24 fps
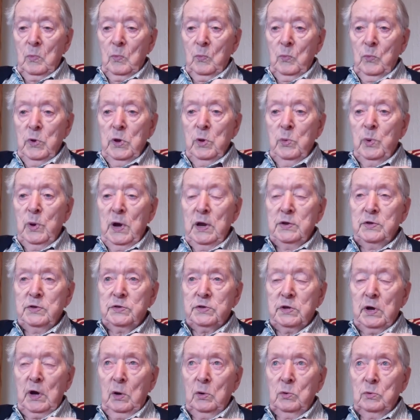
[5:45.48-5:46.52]
we
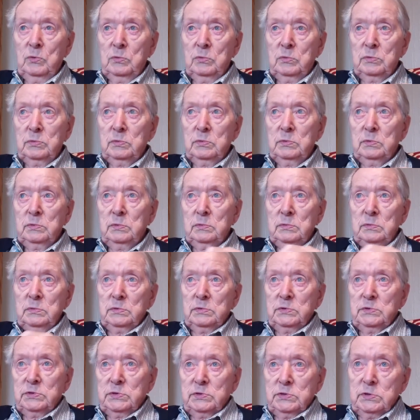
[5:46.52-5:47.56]
went out
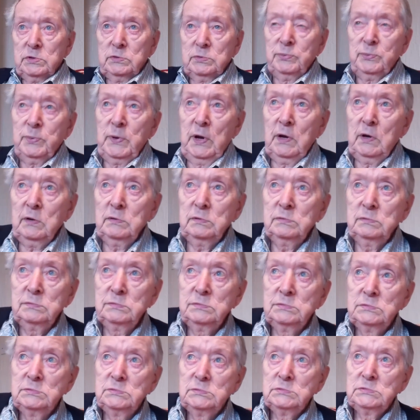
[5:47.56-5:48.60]
to where
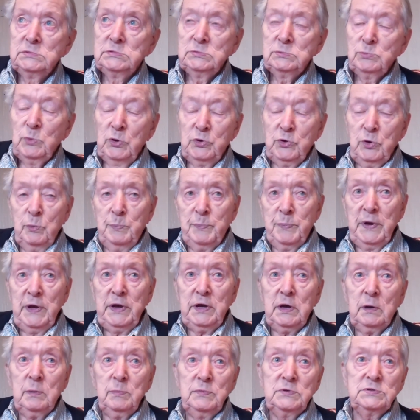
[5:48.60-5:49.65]
we could
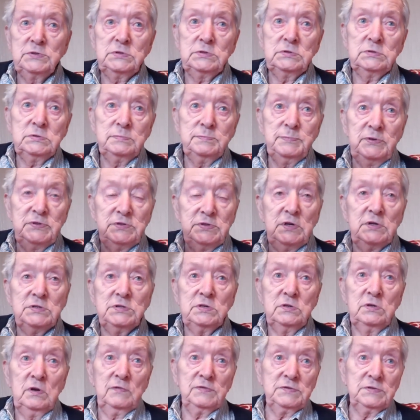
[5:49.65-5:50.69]
pick up the
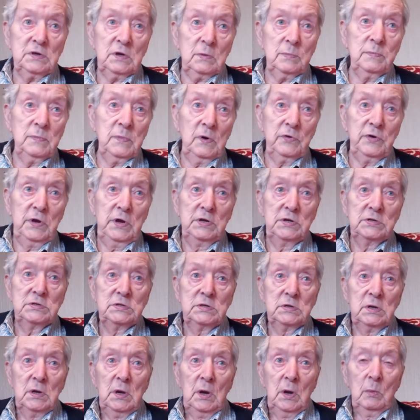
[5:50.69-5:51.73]
position of submarines
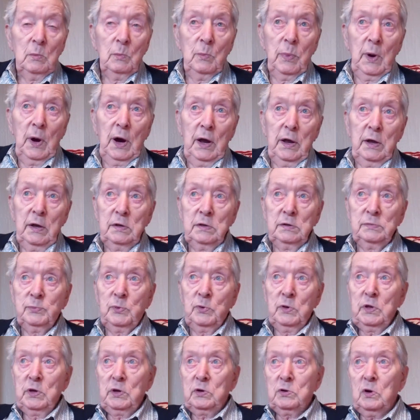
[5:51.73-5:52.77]
by
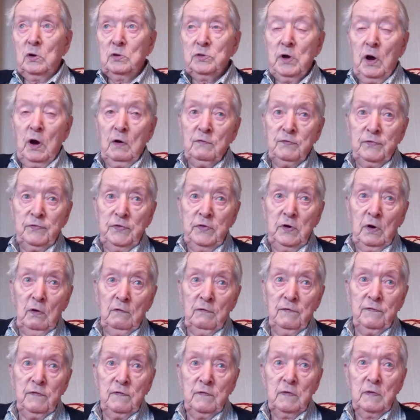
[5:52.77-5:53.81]
what they called
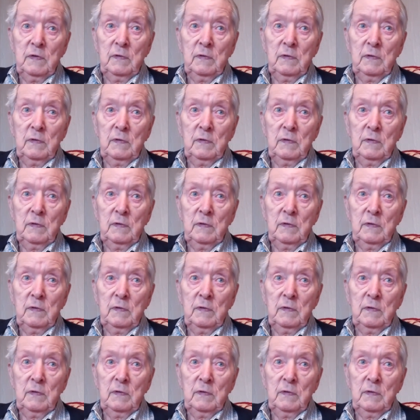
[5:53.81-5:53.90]
huff-duff.